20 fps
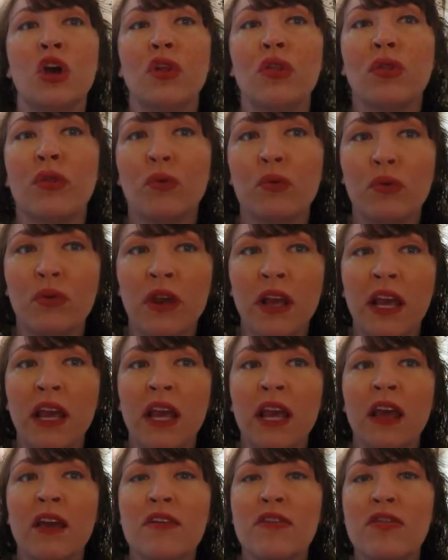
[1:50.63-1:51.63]

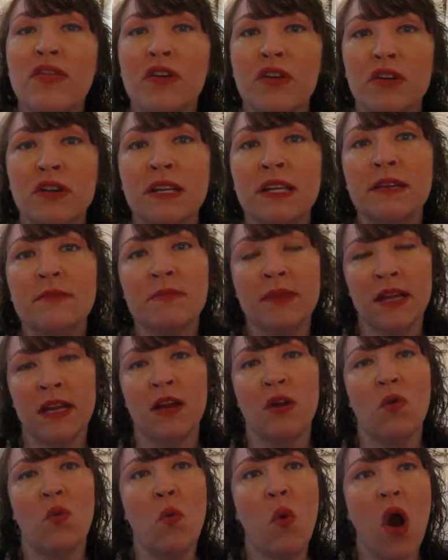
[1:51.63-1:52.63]
3
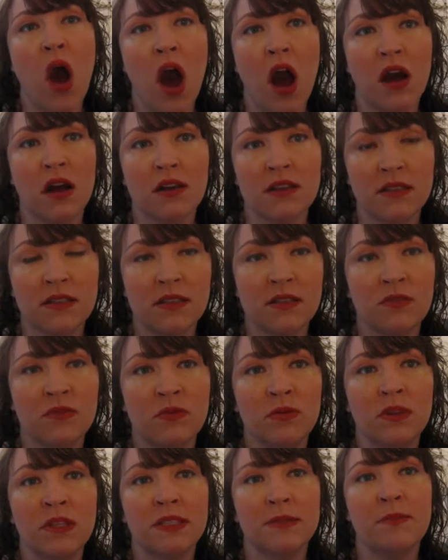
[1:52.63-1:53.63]
30-minute walks
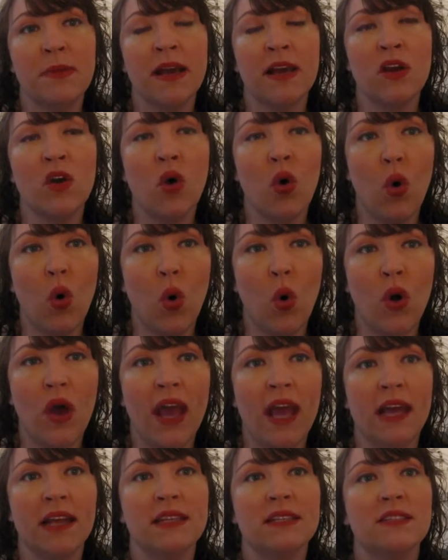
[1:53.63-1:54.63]
was my goal,
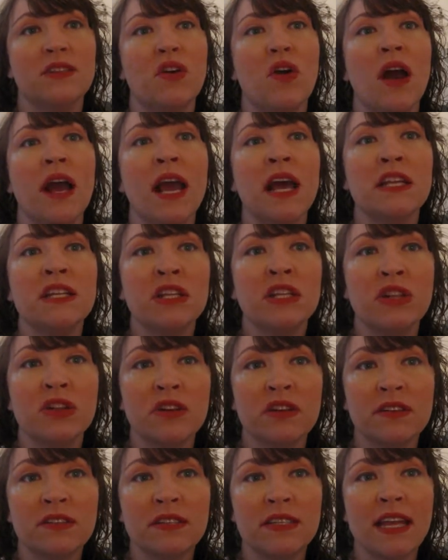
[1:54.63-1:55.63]
and so I got to
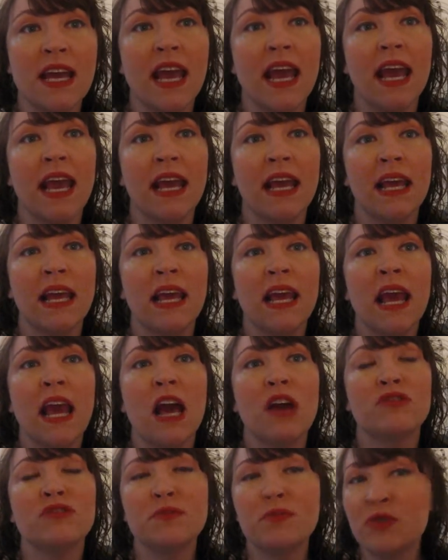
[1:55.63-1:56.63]
Thursday. I
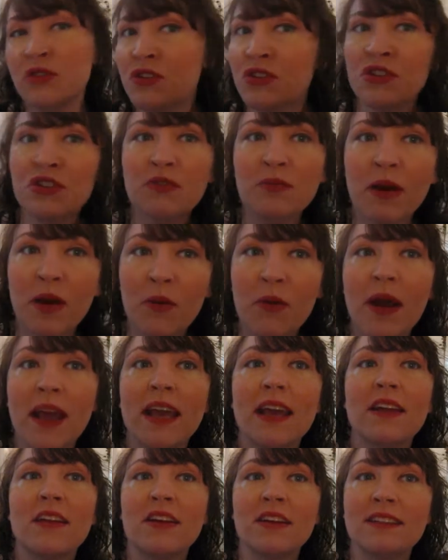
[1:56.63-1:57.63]
was supposed to do my
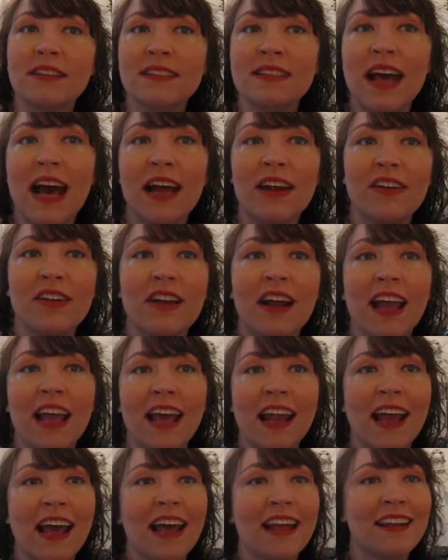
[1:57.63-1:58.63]
weigh-in on Saturday
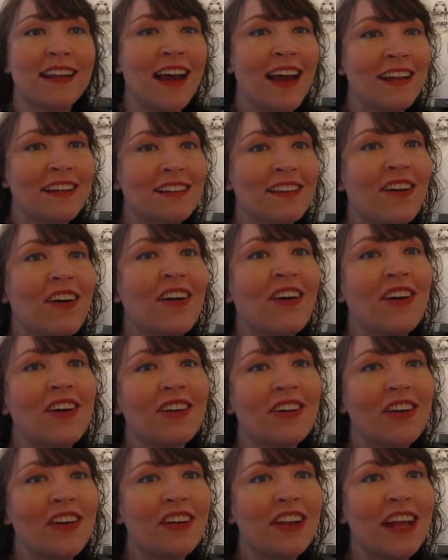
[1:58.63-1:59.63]
and had not
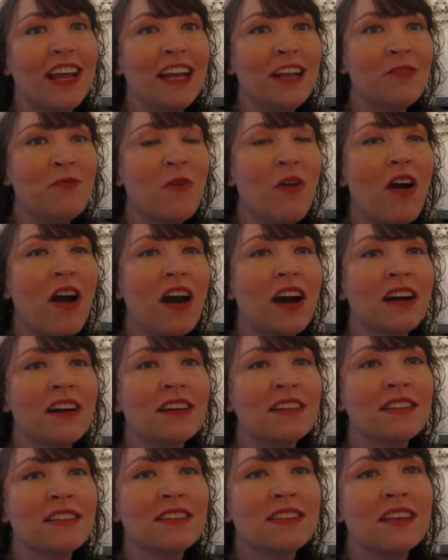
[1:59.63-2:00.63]
gone on any
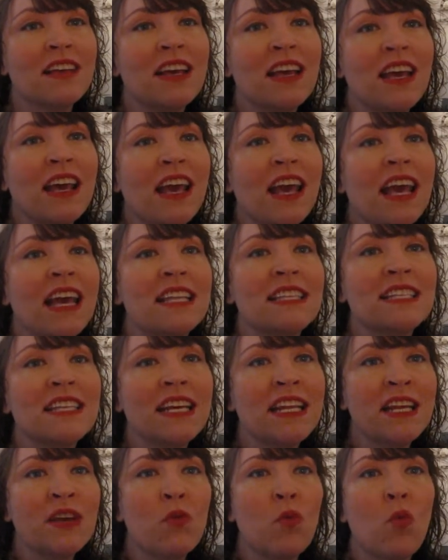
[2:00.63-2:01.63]
walks. It's
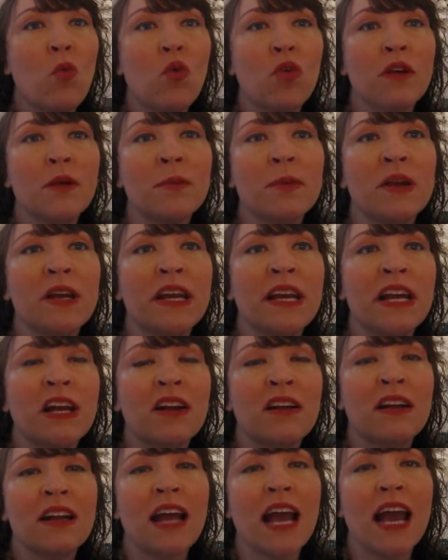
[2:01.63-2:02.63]
getting warmer
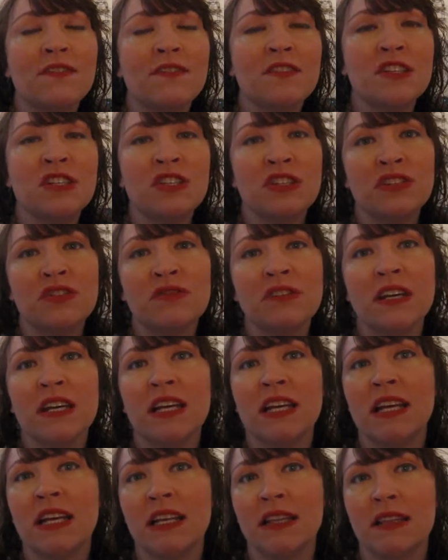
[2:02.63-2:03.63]
here and I to do
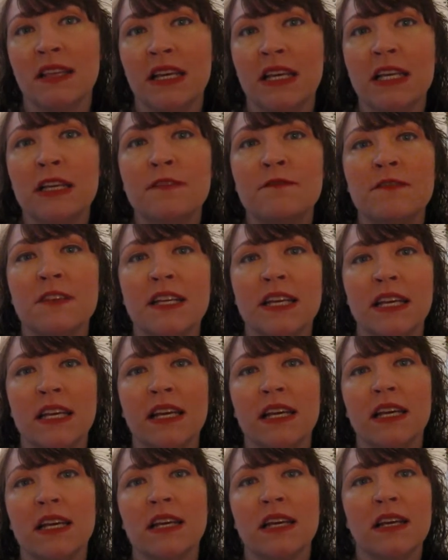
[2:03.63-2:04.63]
it in the
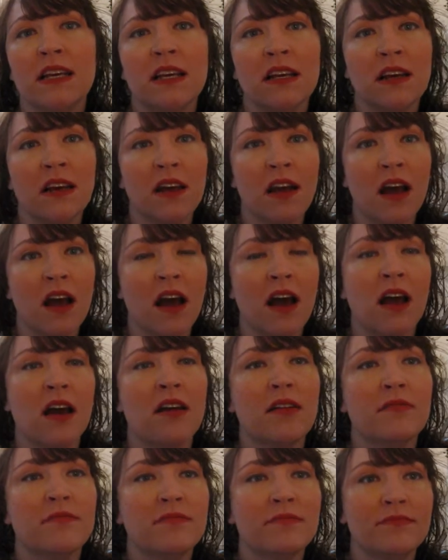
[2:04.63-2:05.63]
evening so
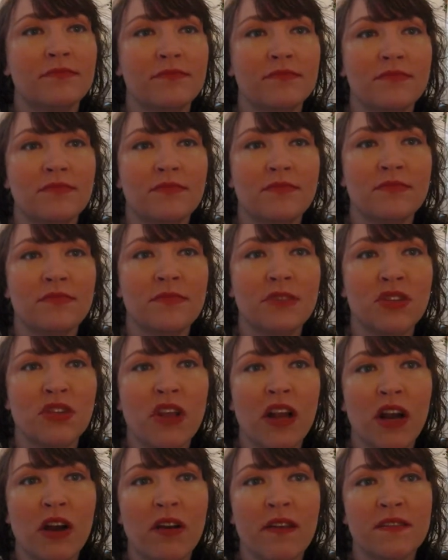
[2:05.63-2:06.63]

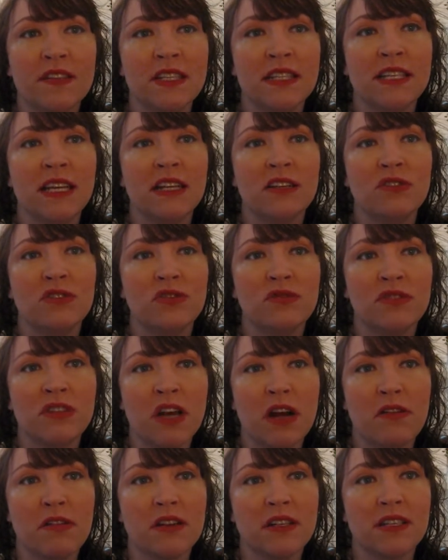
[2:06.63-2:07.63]
that I don't have to take 2
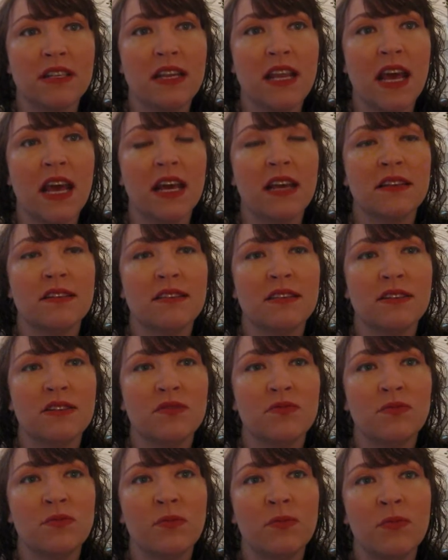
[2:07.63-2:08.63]
showers a day because
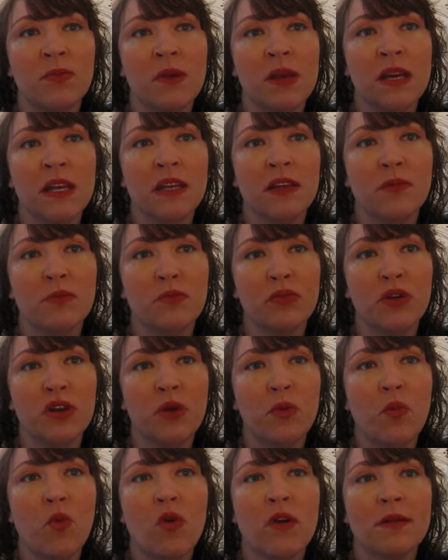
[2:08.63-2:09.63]
it's getting
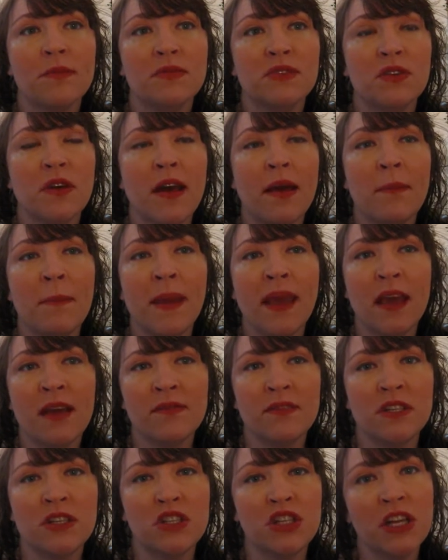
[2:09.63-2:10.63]
pretty warm. So I may
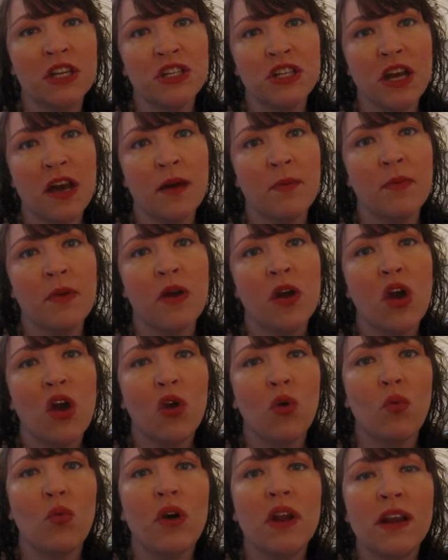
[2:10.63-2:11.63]
have to change up
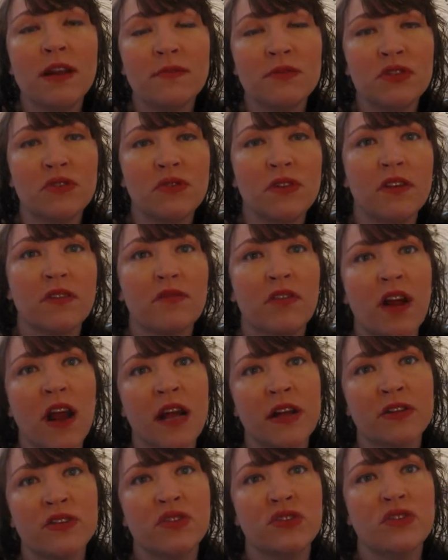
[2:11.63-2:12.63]
what I'm doing for
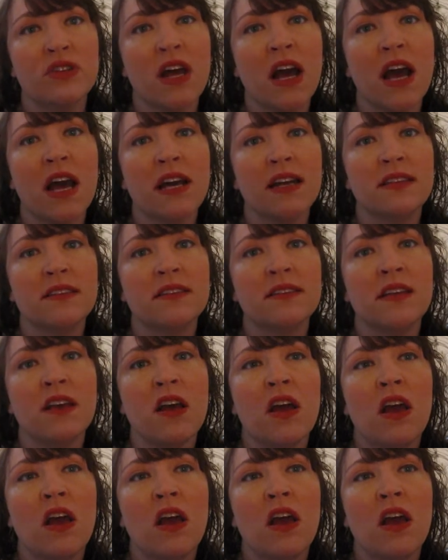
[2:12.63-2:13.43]
exercise